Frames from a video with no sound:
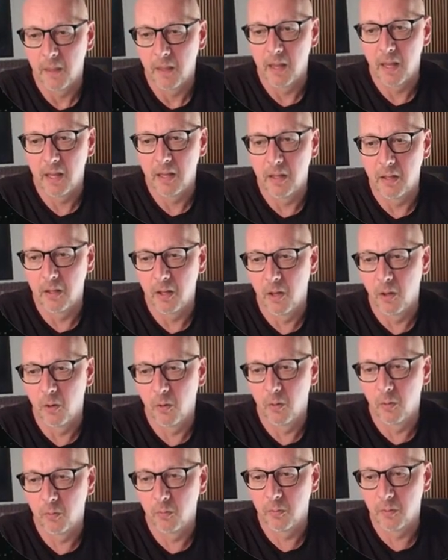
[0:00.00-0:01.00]
And
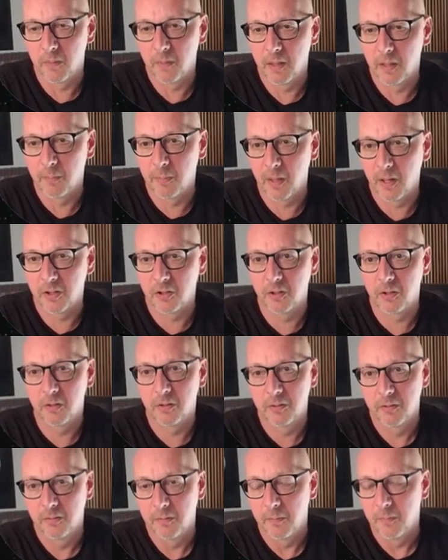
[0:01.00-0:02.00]
now
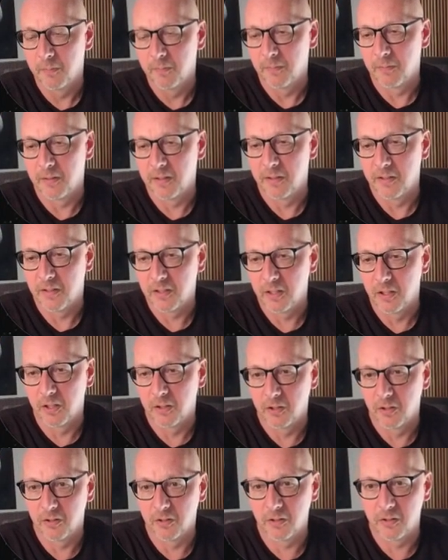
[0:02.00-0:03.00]
imagine this
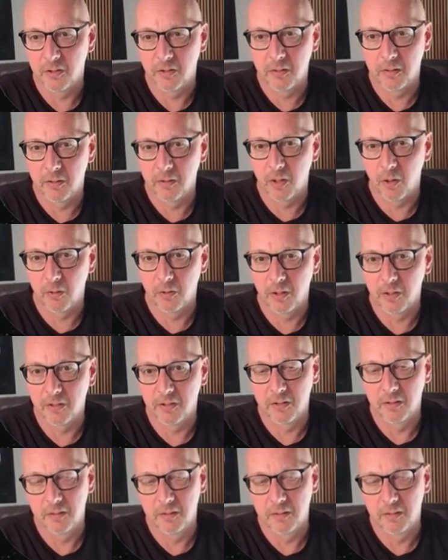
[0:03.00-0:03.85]
ticket is, now let's